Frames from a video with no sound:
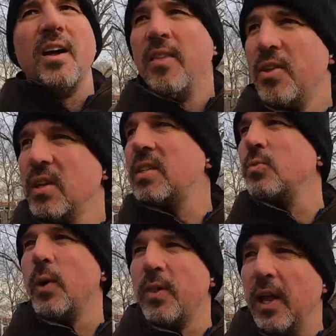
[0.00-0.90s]
this is
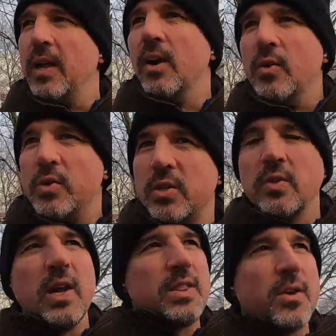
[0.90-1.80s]
where they go to
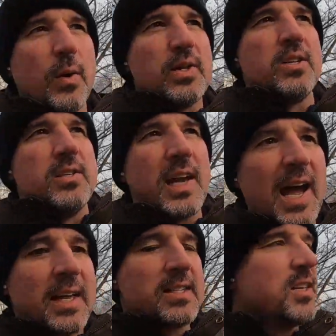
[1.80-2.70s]
get their questions
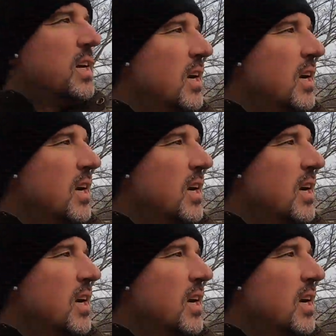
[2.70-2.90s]
asked